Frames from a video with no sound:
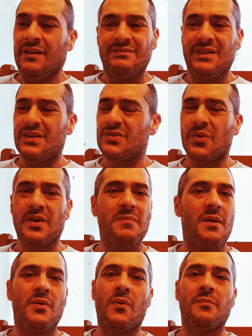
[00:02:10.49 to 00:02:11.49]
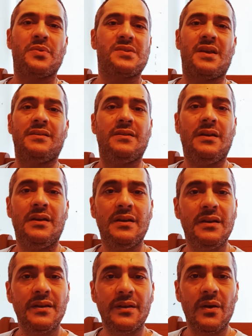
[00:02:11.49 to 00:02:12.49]
you're talking maybe 1%,
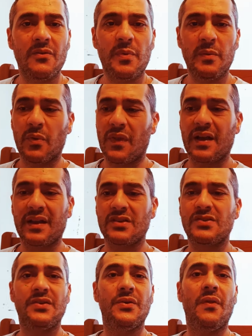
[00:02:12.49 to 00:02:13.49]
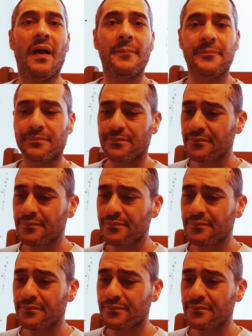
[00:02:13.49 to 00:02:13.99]
of people that can actually do that.